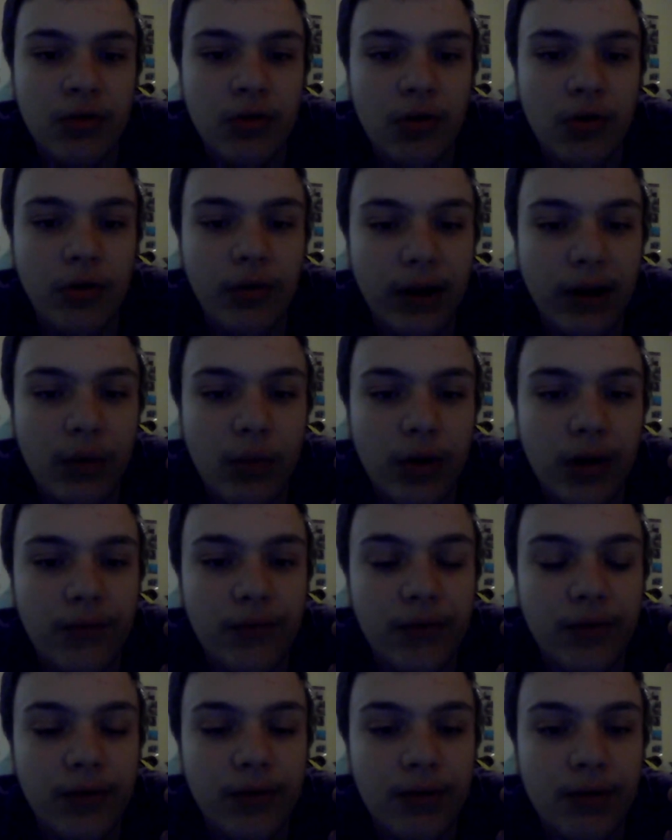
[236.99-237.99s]
or like one of
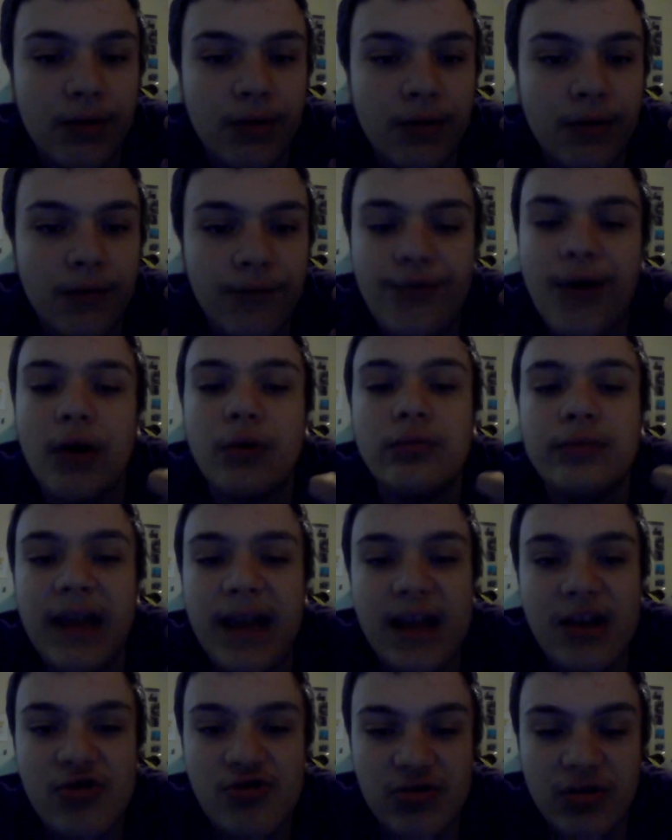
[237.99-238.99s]
the
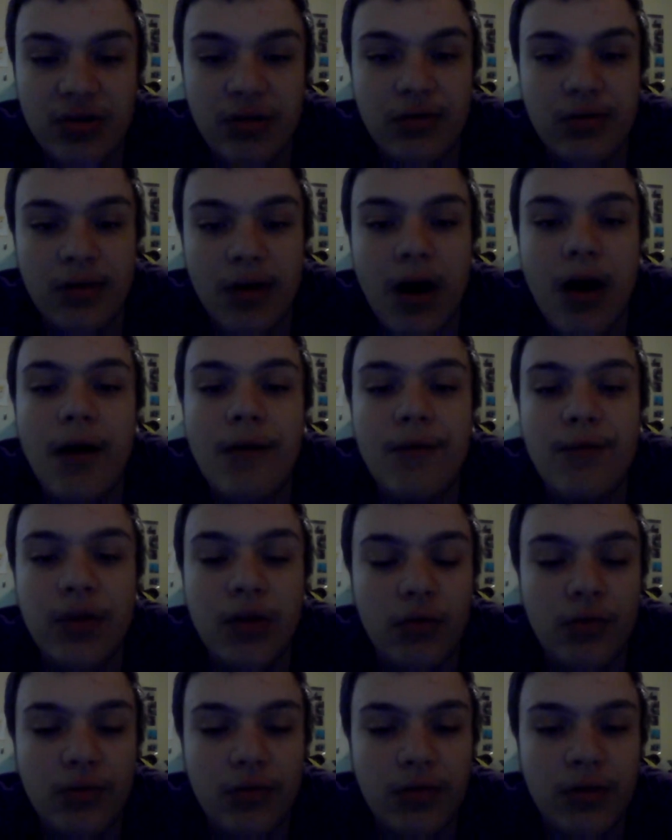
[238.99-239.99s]
foundations of
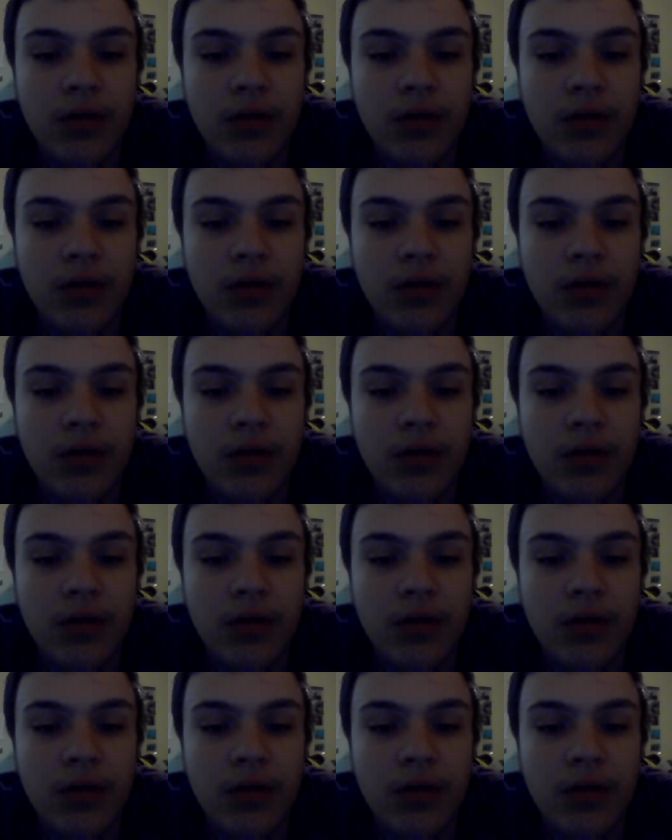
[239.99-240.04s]
those